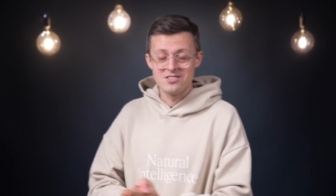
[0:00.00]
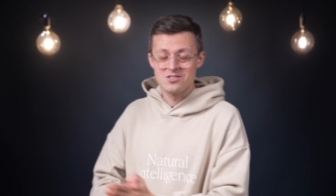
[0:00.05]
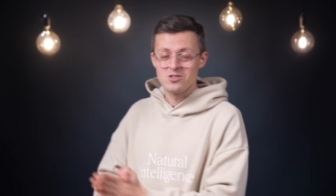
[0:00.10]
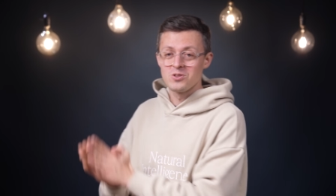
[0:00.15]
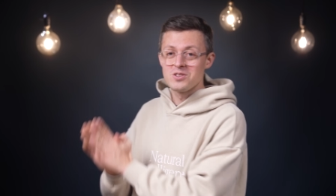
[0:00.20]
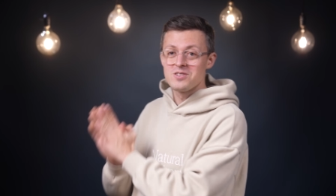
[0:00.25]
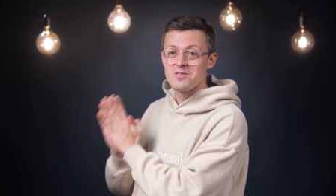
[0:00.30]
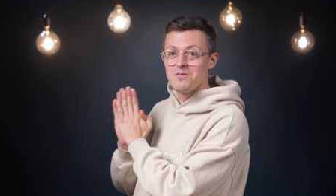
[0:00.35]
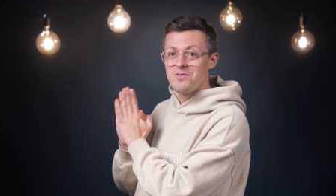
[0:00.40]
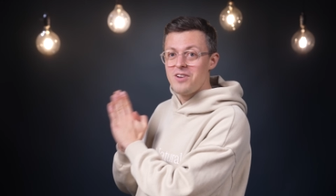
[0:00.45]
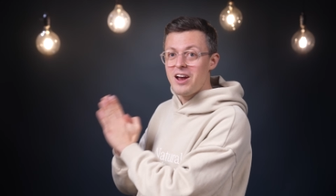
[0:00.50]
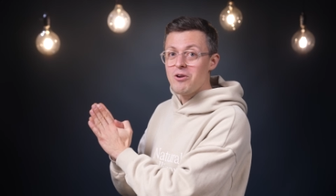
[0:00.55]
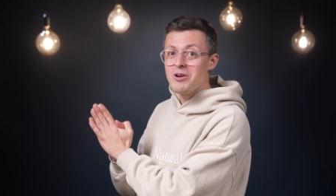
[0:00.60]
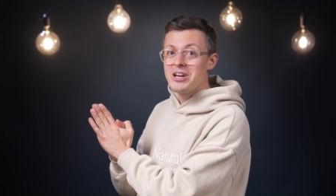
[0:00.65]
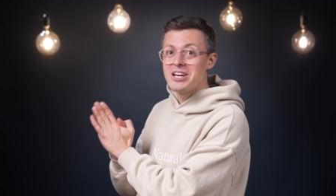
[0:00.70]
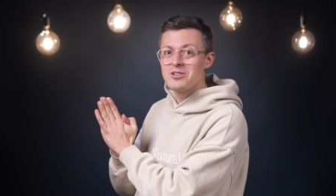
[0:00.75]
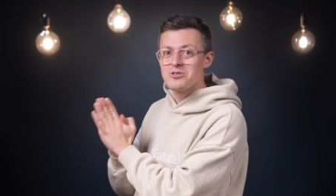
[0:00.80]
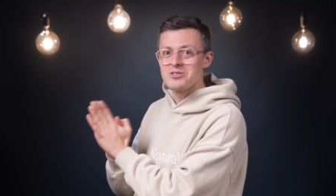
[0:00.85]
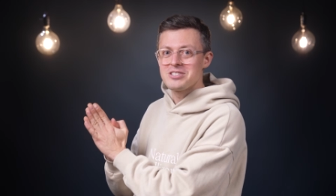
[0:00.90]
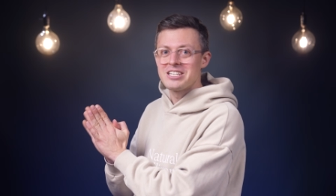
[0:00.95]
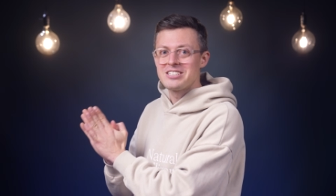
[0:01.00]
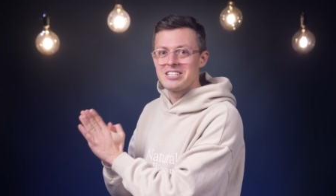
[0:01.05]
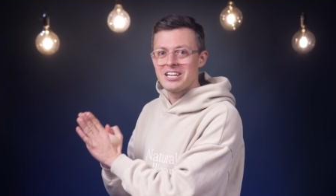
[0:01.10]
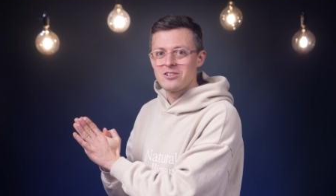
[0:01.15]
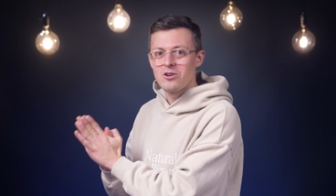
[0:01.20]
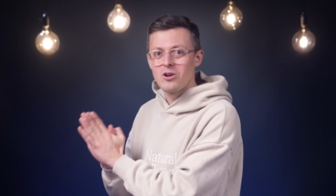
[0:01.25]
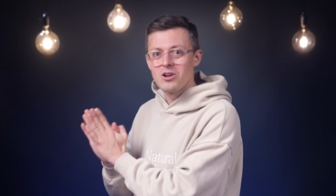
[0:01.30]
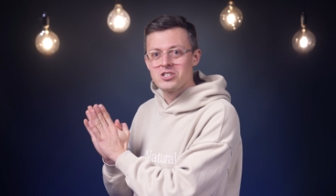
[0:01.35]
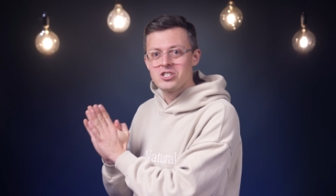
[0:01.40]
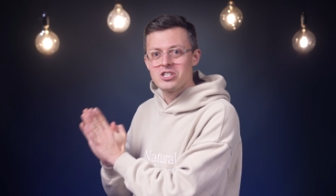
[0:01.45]
So it's very interesting
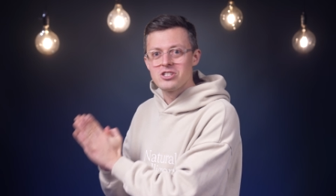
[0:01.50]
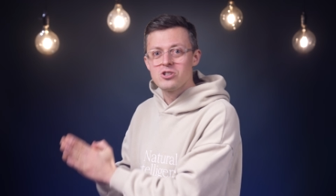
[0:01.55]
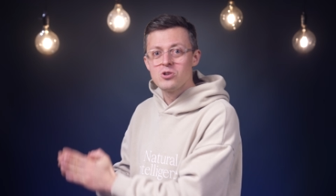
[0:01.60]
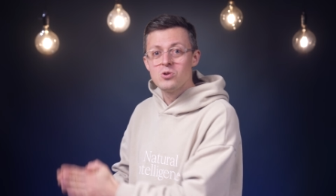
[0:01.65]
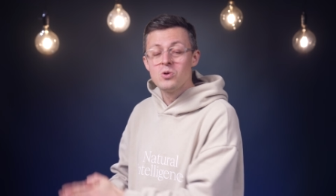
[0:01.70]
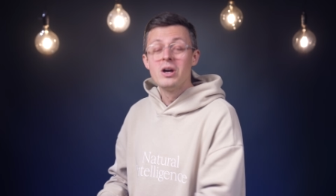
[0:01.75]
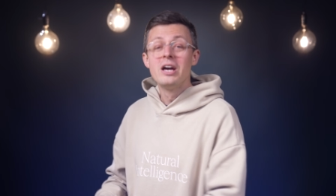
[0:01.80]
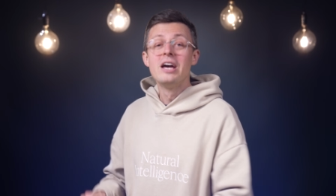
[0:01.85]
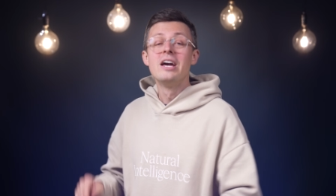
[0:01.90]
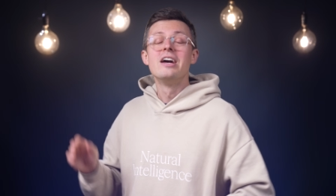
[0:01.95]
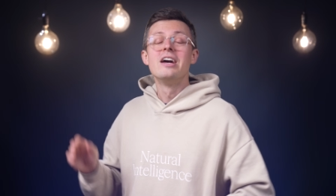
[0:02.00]
technology too.